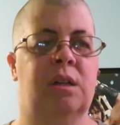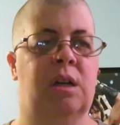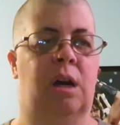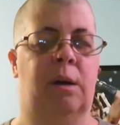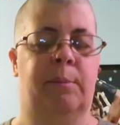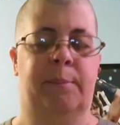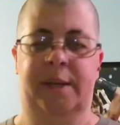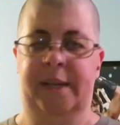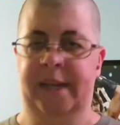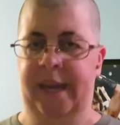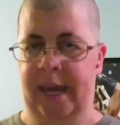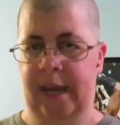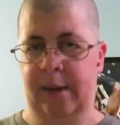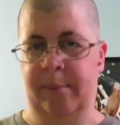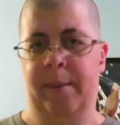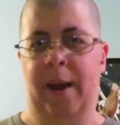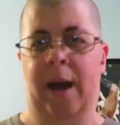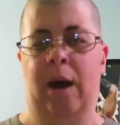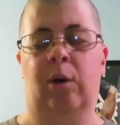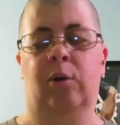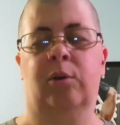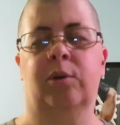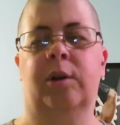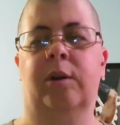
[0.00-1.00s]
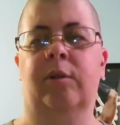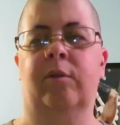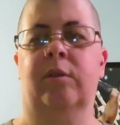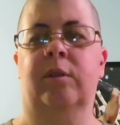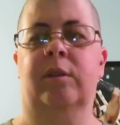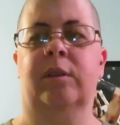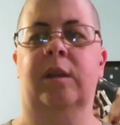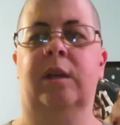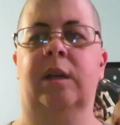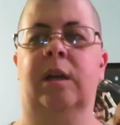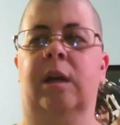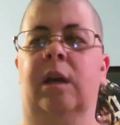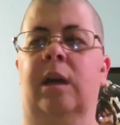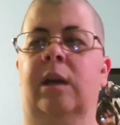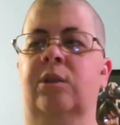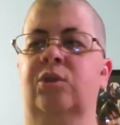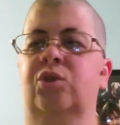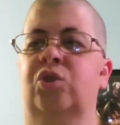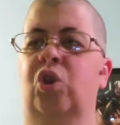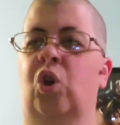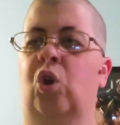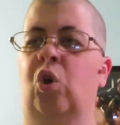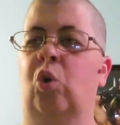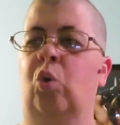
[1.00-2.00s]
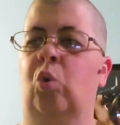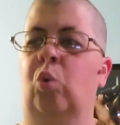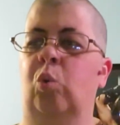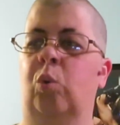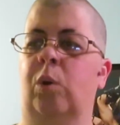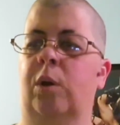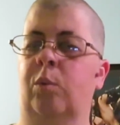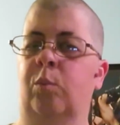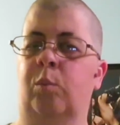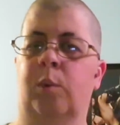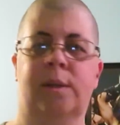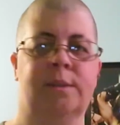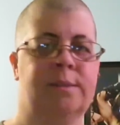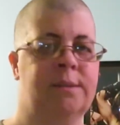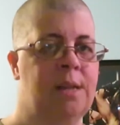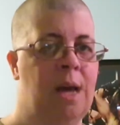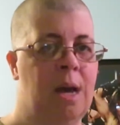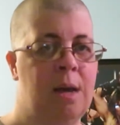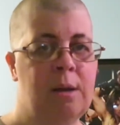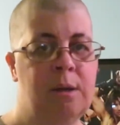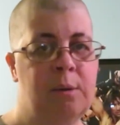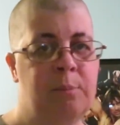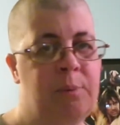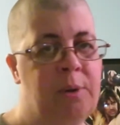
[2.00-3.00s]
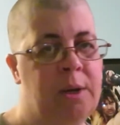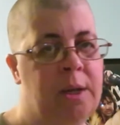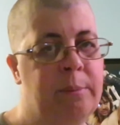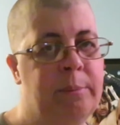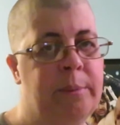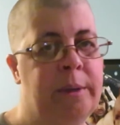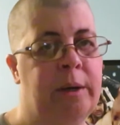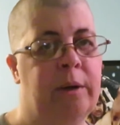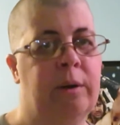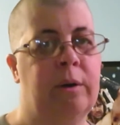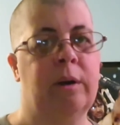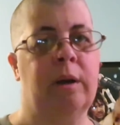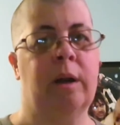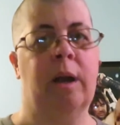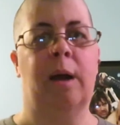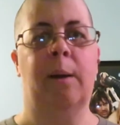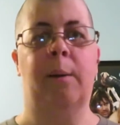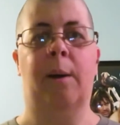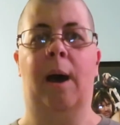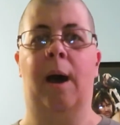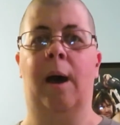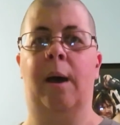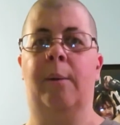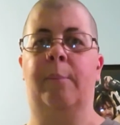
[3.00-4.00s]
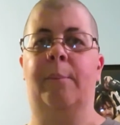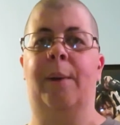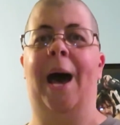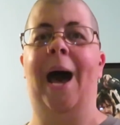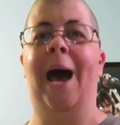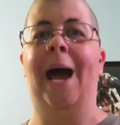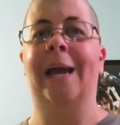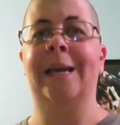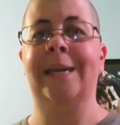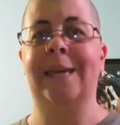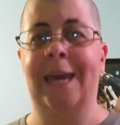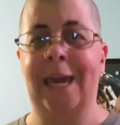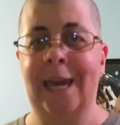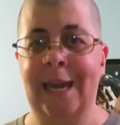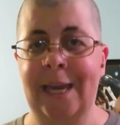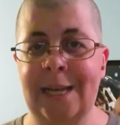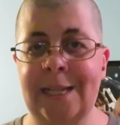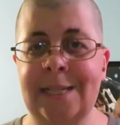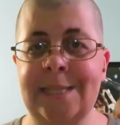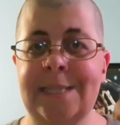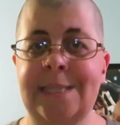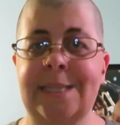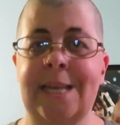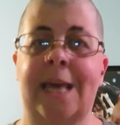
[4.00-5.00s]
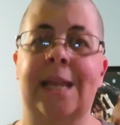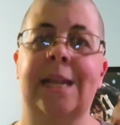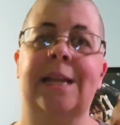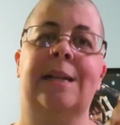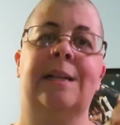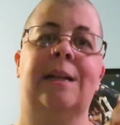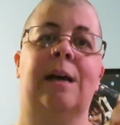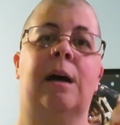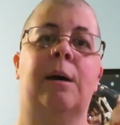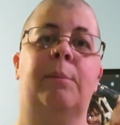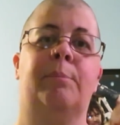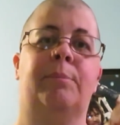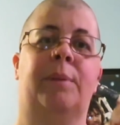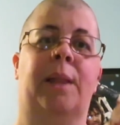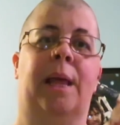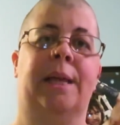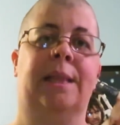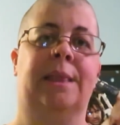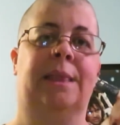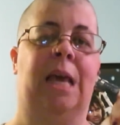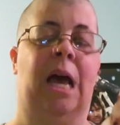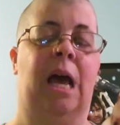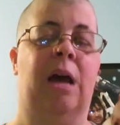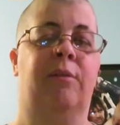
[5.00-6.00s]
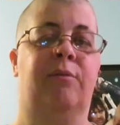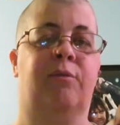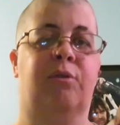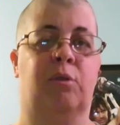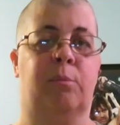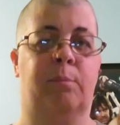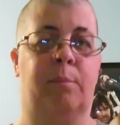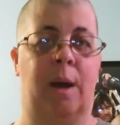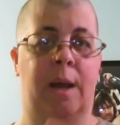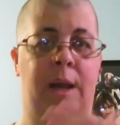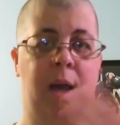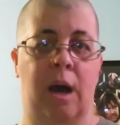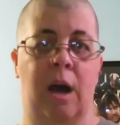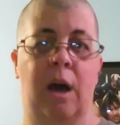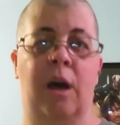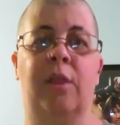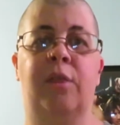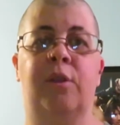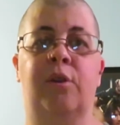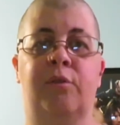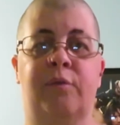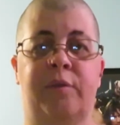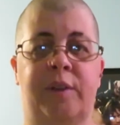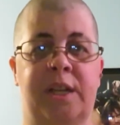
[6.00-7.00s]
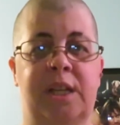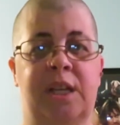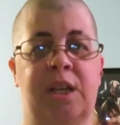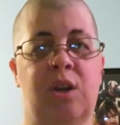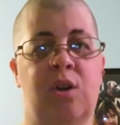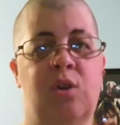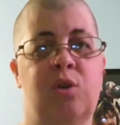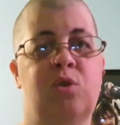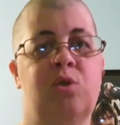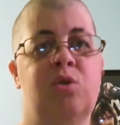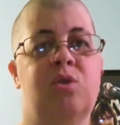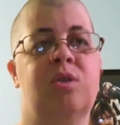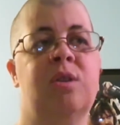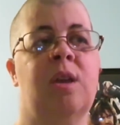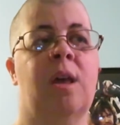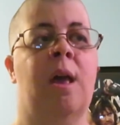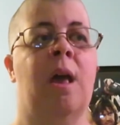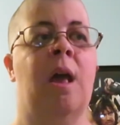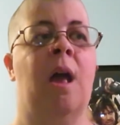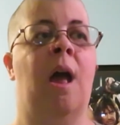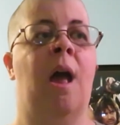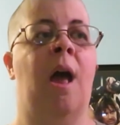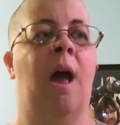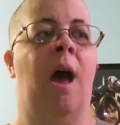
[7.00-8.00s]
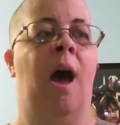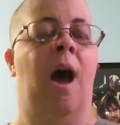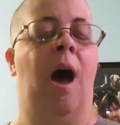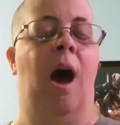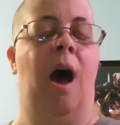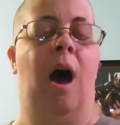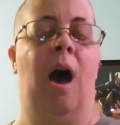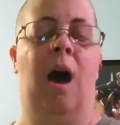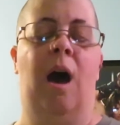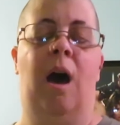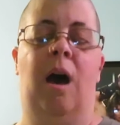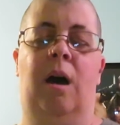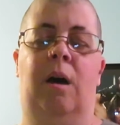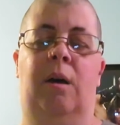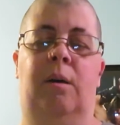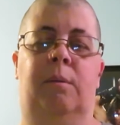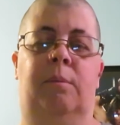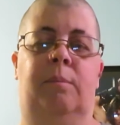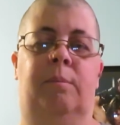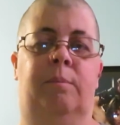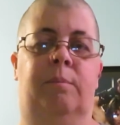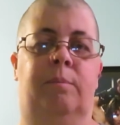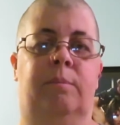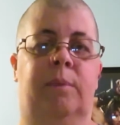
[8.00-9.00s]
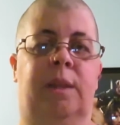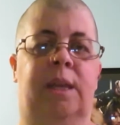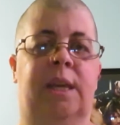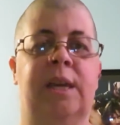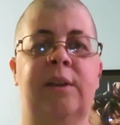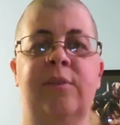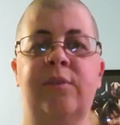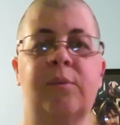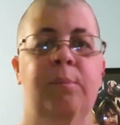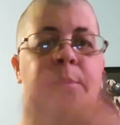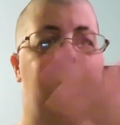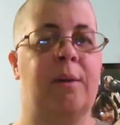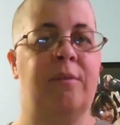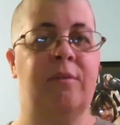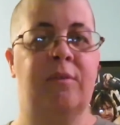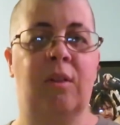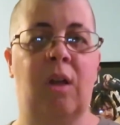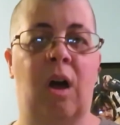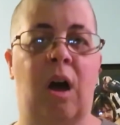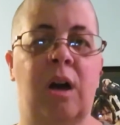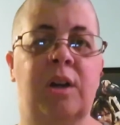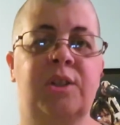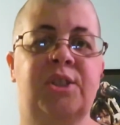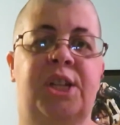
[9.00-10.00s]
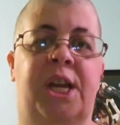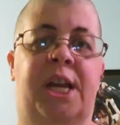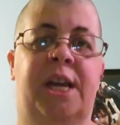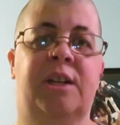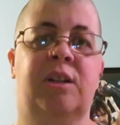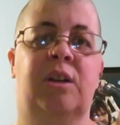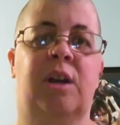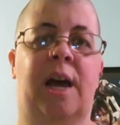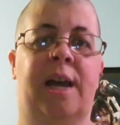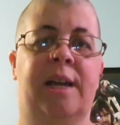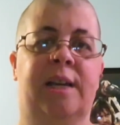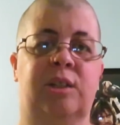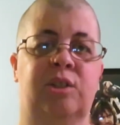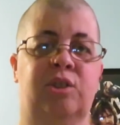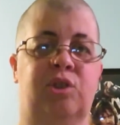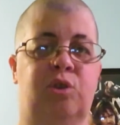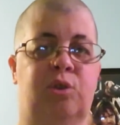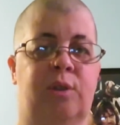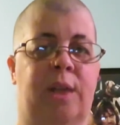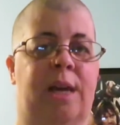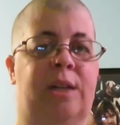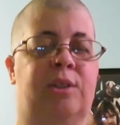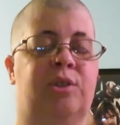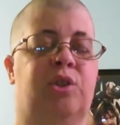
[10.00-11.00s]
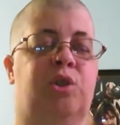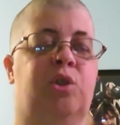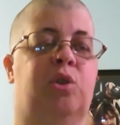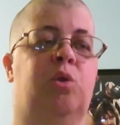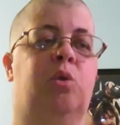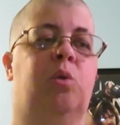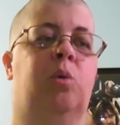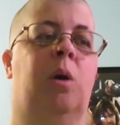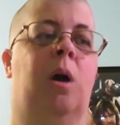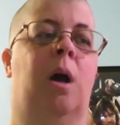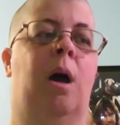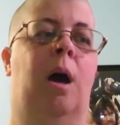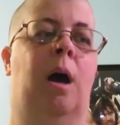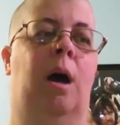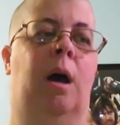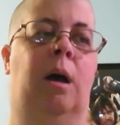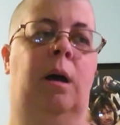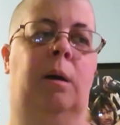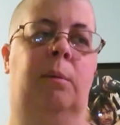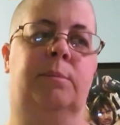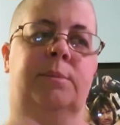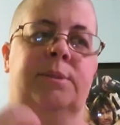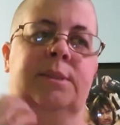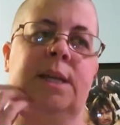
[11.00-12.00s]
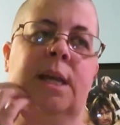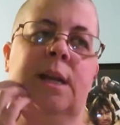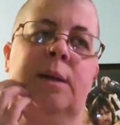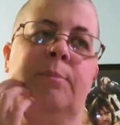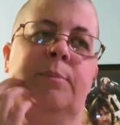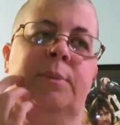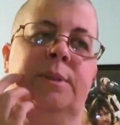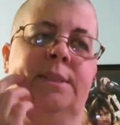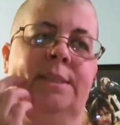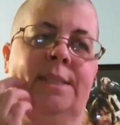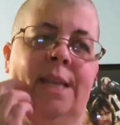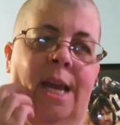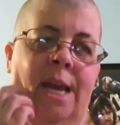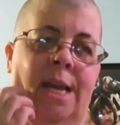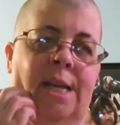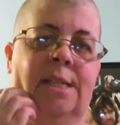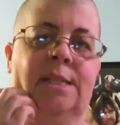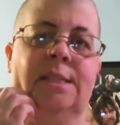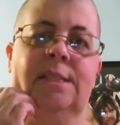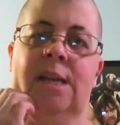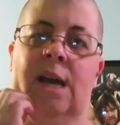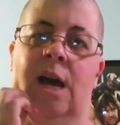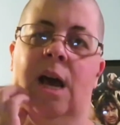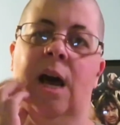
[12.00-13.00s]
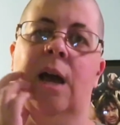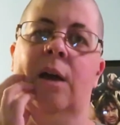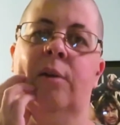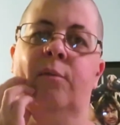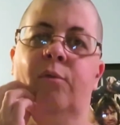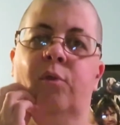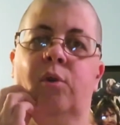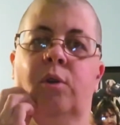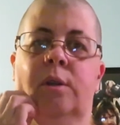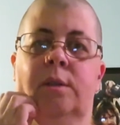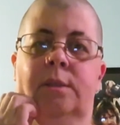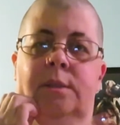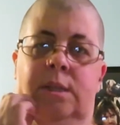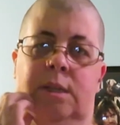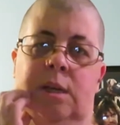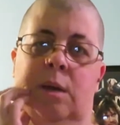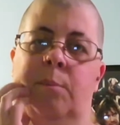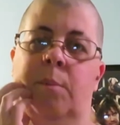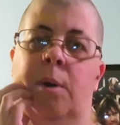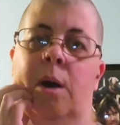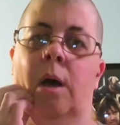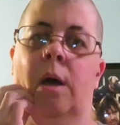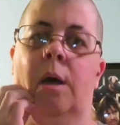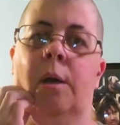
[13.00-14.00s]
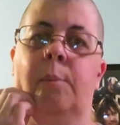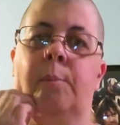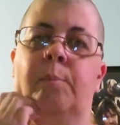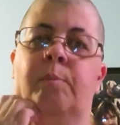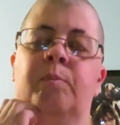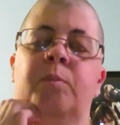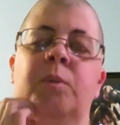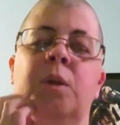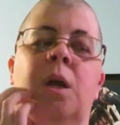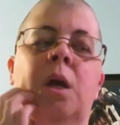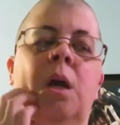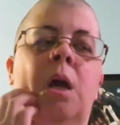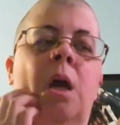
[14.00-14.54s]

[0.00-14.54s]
I it came out and everything. So it was not a premiere. Um, I can set it up like that for my other videos um, even my vlog channel, I can do that too. Um, set up a day and time for it to come on.